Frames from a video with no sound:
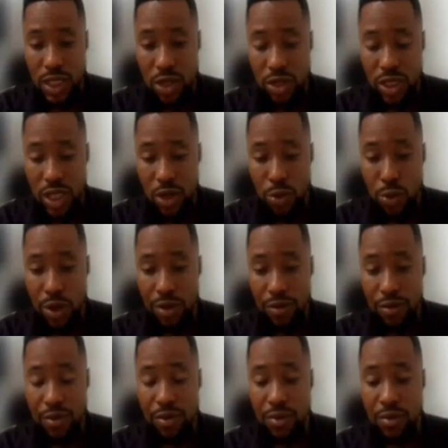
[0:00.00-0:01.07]
delta wave.
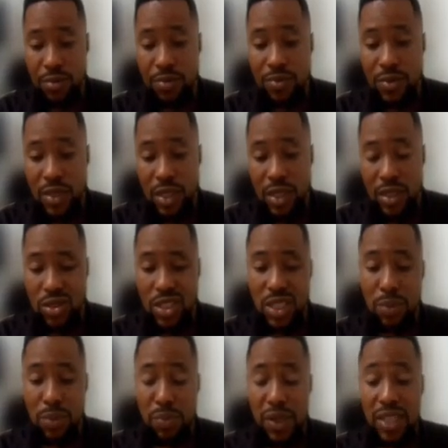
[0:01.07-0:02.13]
So it
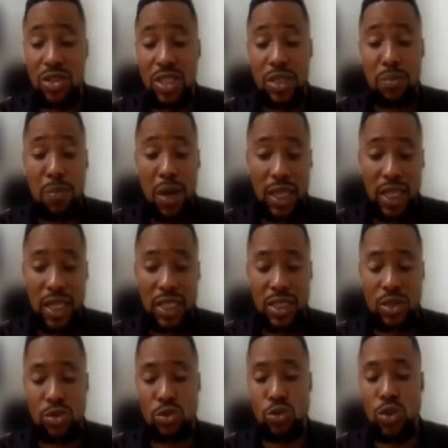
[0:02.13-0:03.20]
depends on the pattern.
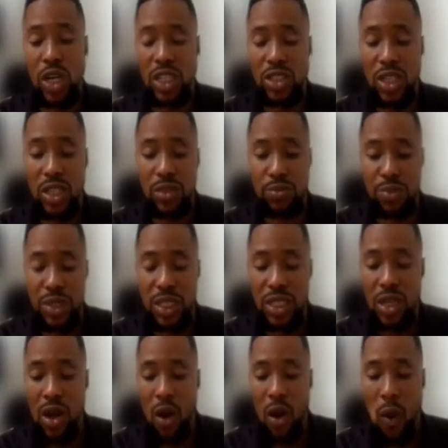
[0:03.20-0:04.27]
It could actually
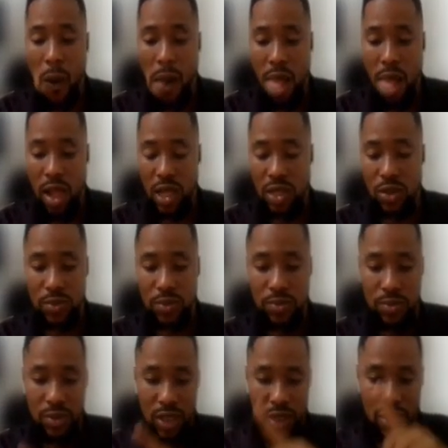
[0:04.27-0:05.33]
be, you know,
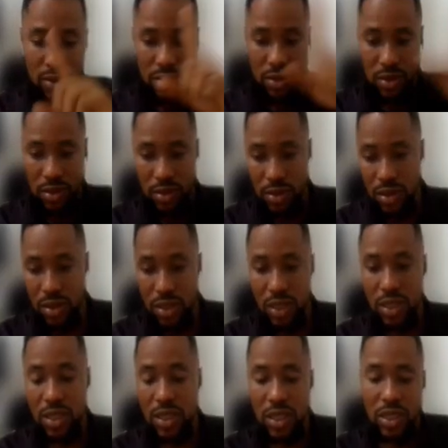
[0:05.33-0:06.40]

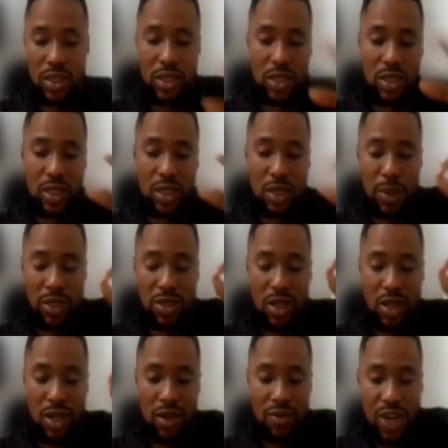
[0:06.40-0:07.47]
in a
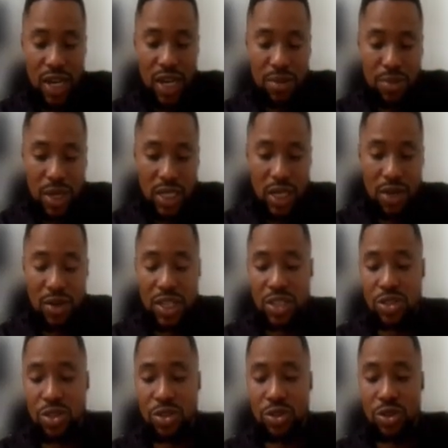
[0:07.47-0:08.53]
particular fiber
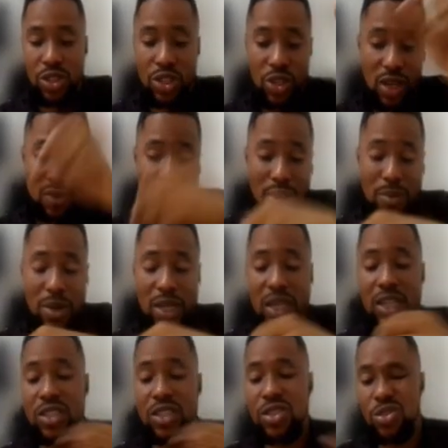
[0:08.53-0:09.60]
direction or the other fiber
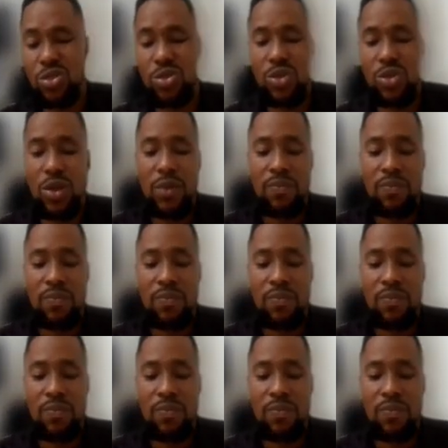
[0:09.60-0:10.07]
direction. So